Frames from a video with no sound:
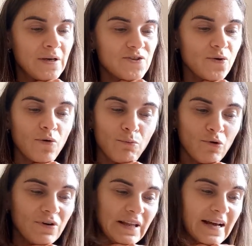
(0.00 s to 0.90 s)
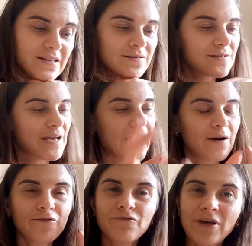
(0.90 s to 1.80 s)
So, more or less,
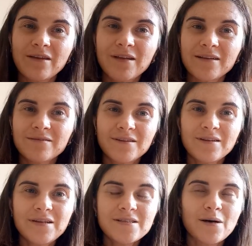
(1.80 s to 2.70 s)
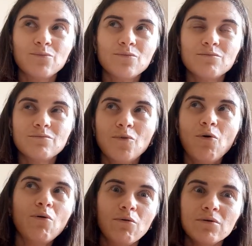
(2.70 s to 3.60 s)
I think that these are
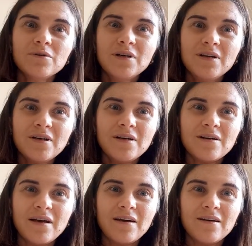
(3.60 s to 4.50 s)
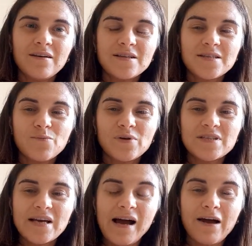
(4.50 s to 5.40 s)
all the symbols
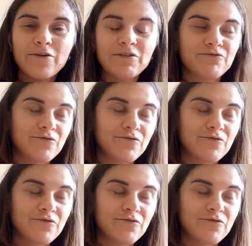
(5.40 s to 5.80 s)
that have